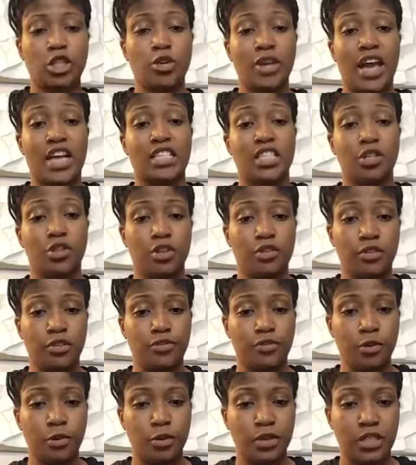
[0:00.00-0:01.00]
So
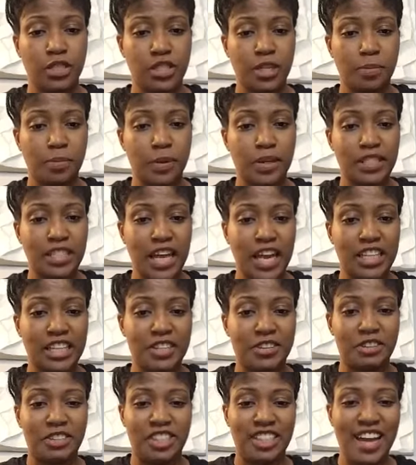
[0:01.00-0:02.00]
as far as the
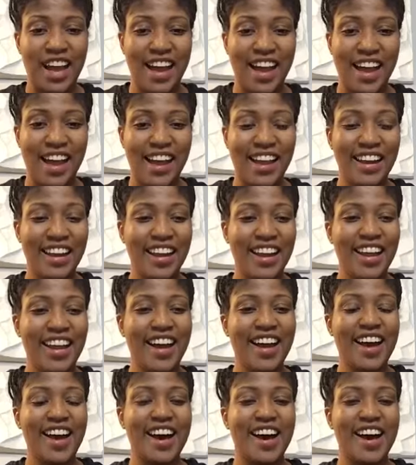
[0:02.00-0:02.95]
protective shine,